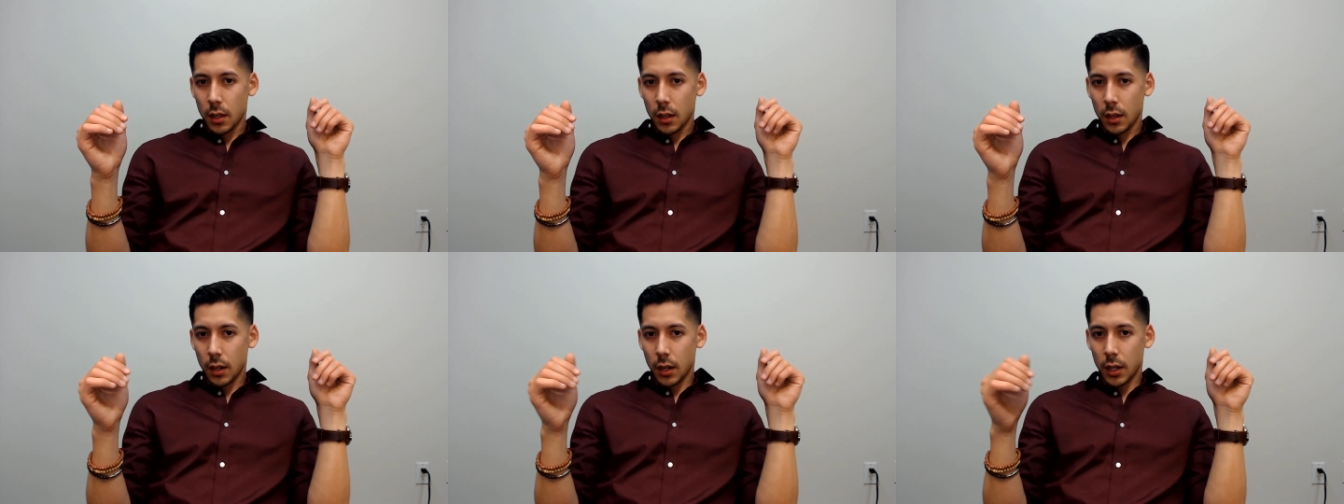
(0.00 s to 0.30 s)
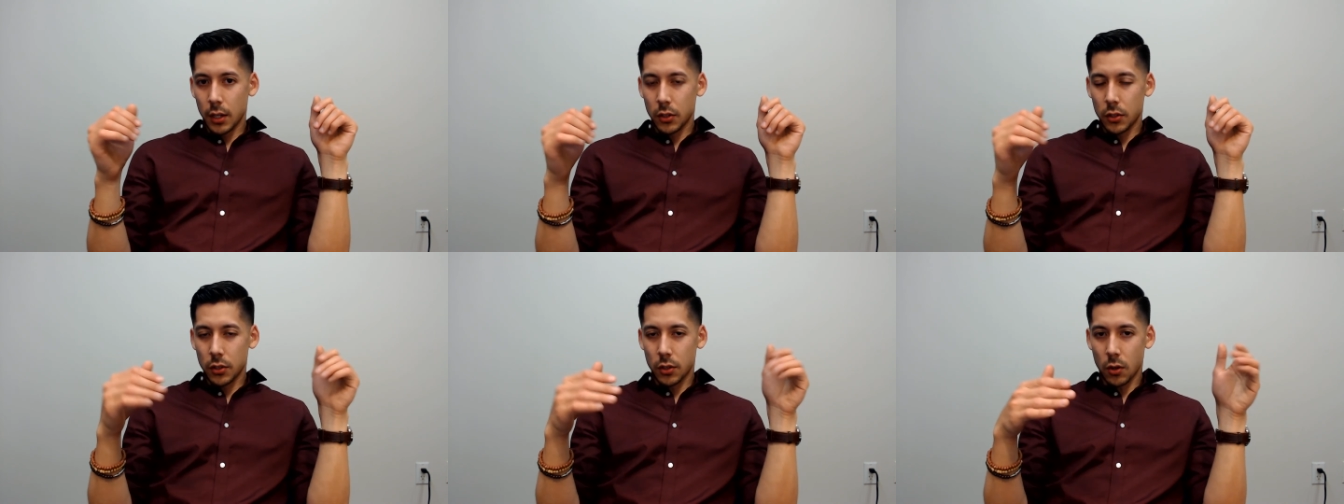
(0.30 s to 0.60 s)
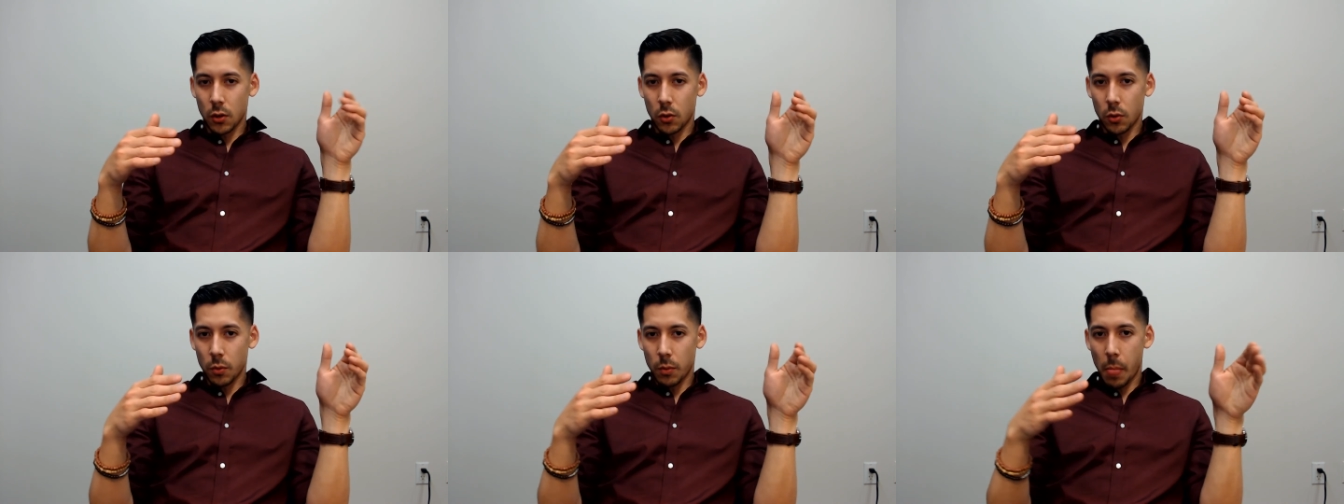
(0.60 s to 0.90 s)
And
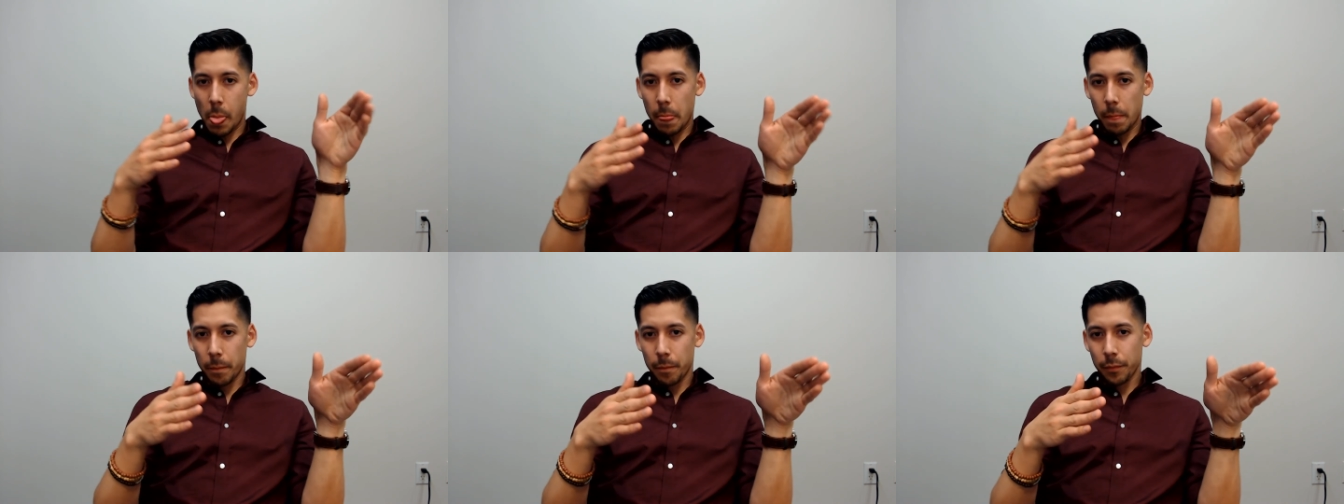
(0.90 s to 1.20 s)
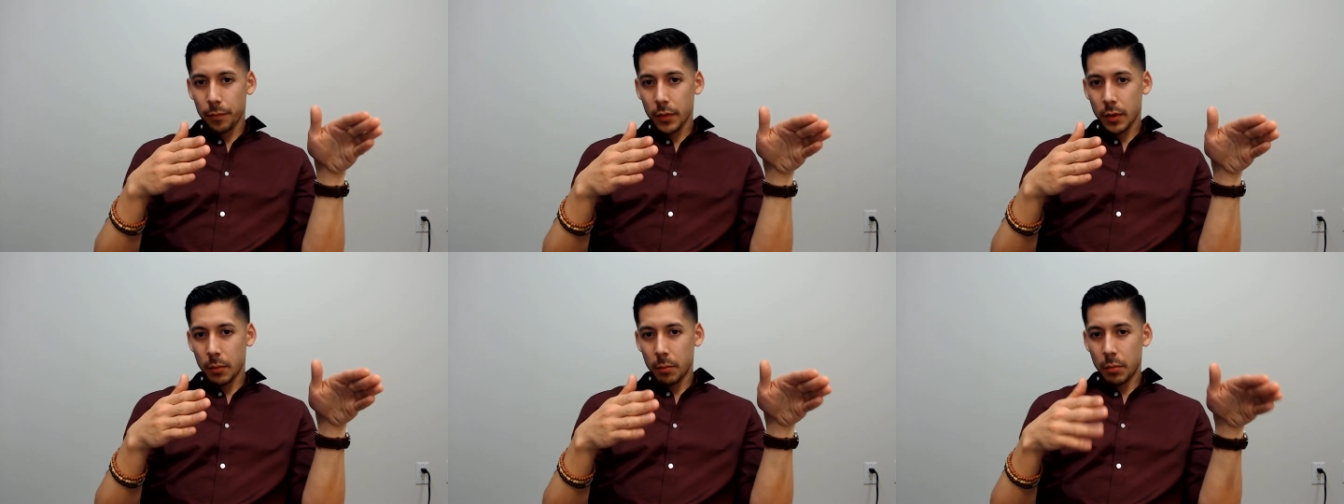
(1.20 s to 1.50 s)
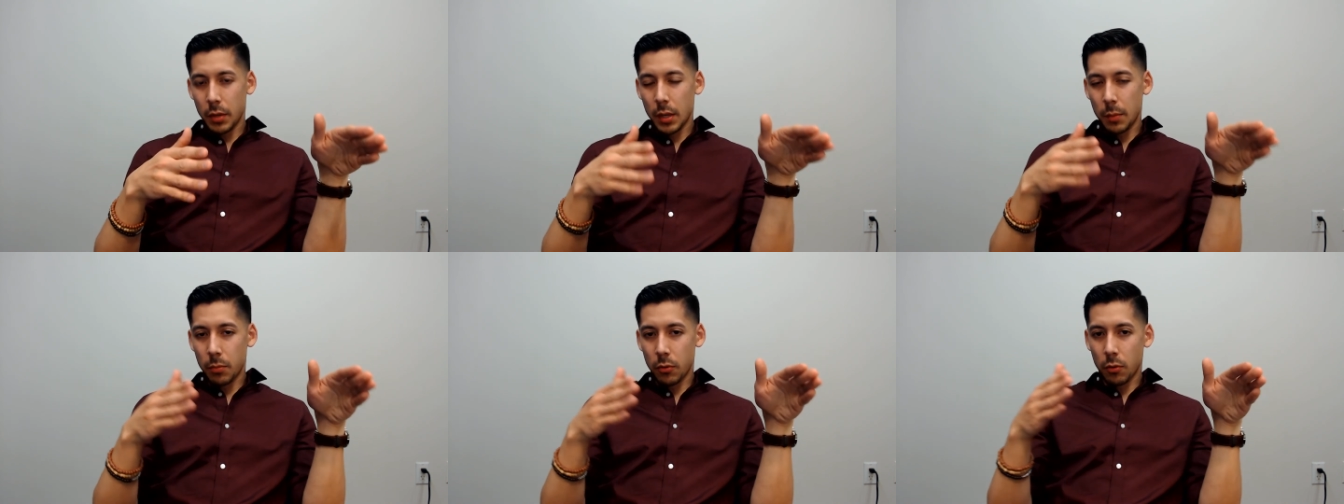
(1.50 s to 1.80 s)
so
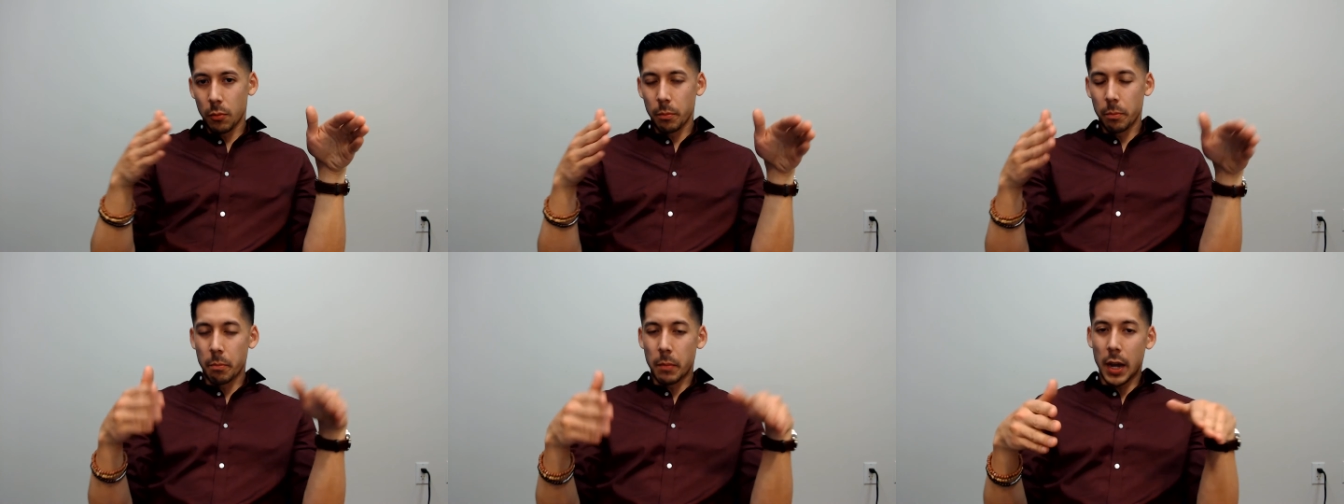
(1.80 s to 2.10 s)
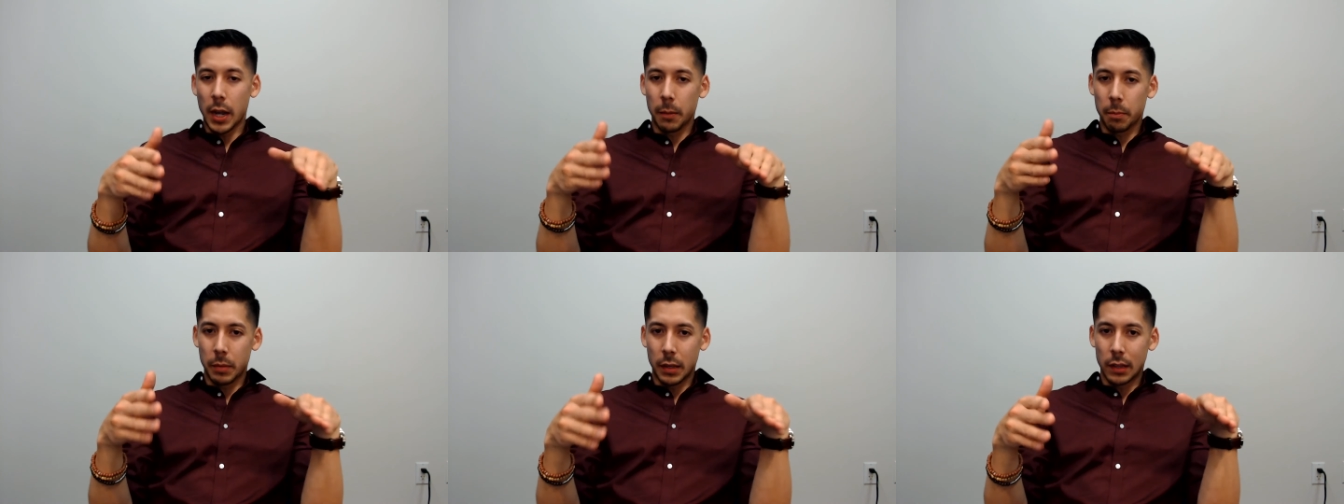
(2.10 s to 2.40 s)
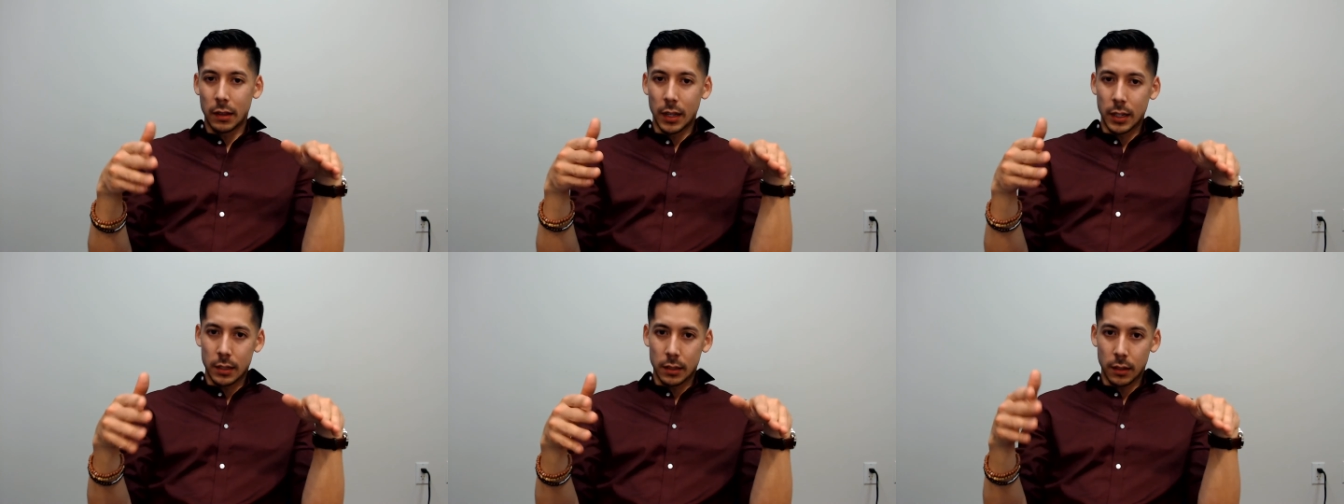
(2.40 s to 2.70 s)
people might be
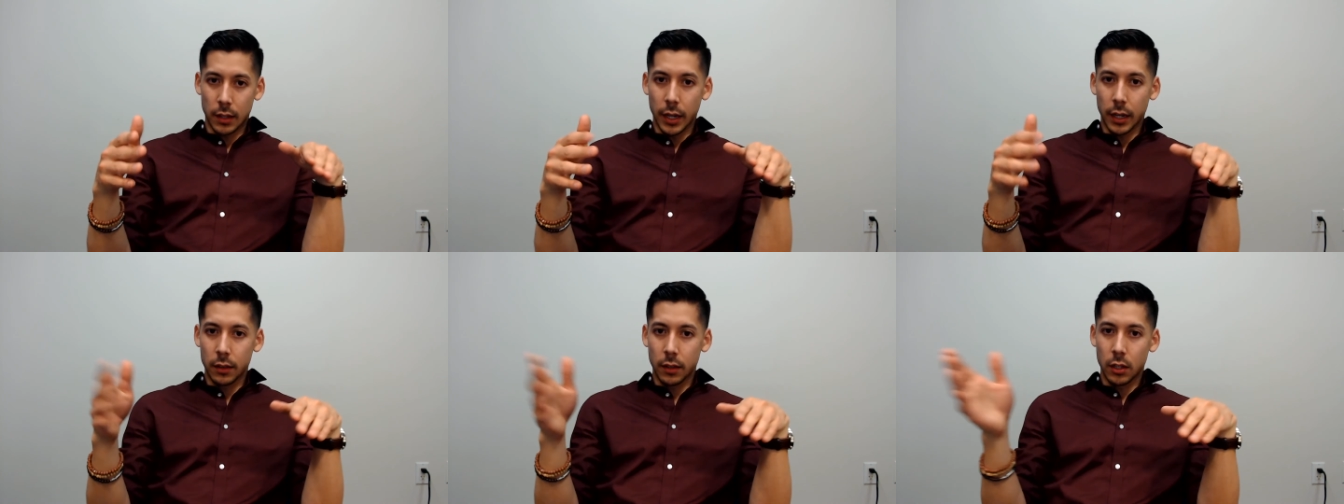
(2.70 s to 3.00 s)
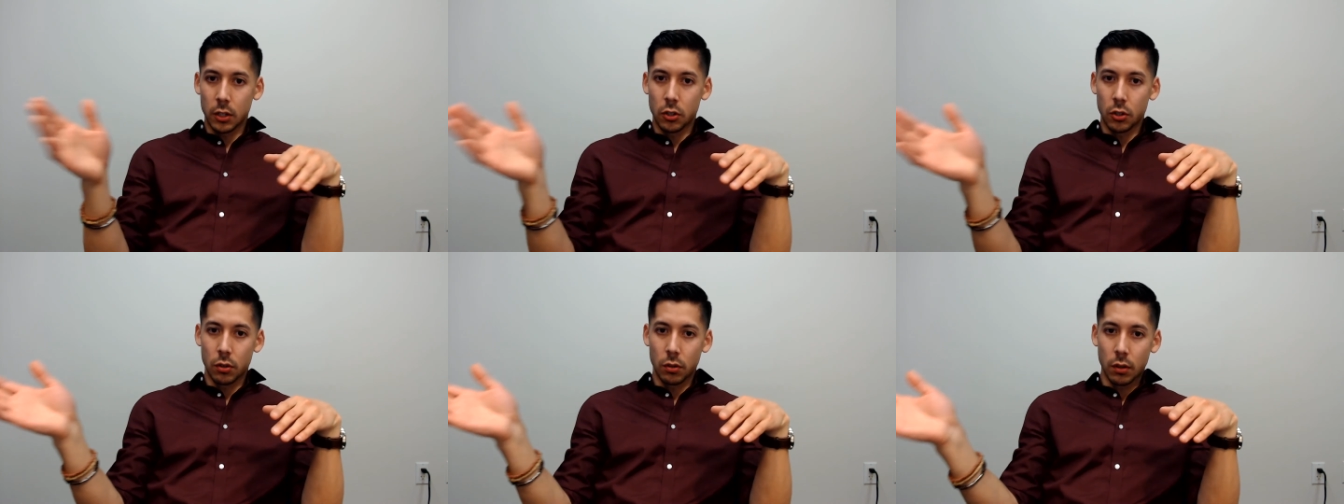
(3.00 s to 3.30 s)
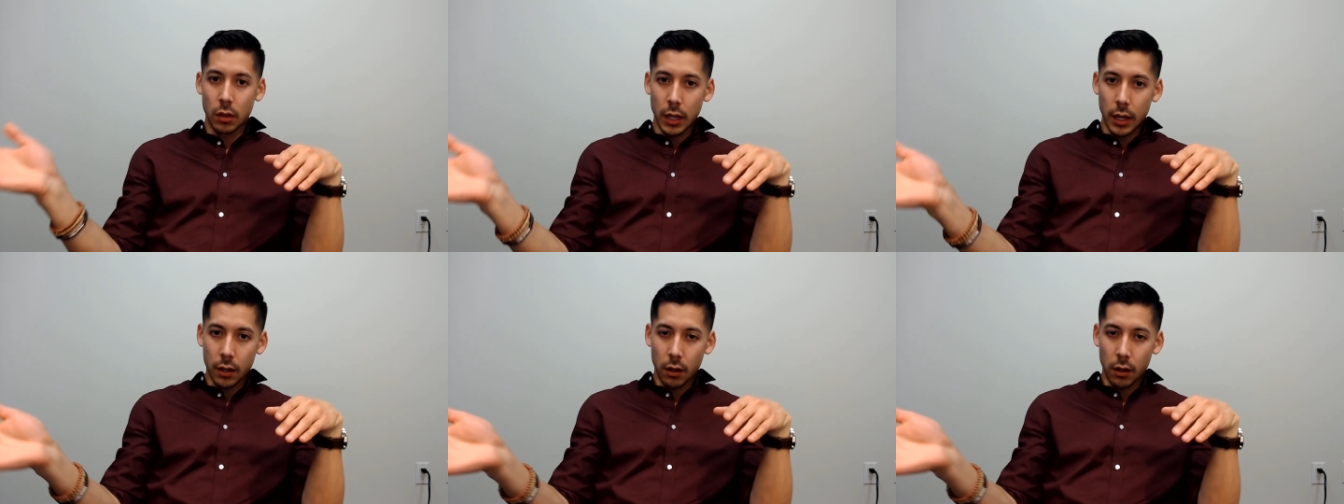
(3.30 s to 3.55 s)
less likely to let